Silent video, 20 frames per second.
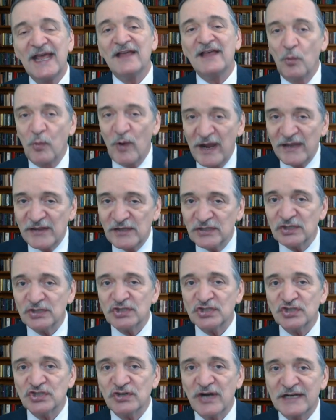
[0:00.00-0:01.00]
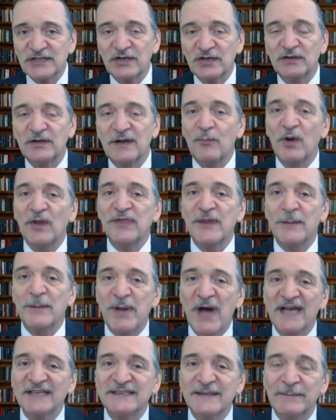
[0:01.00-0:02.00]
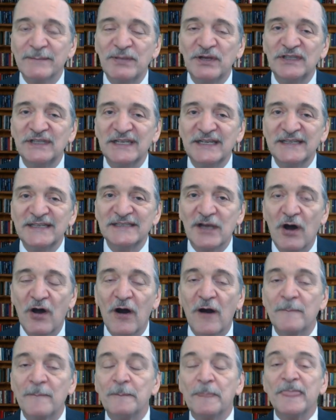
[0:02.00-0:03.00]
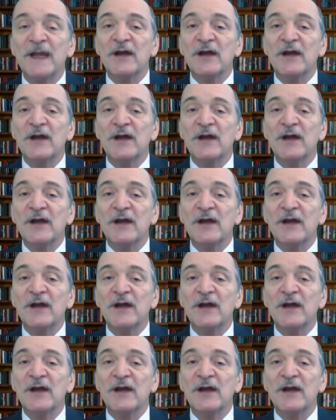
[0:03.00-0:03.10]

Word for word: the way that they're structured and what the possibilities are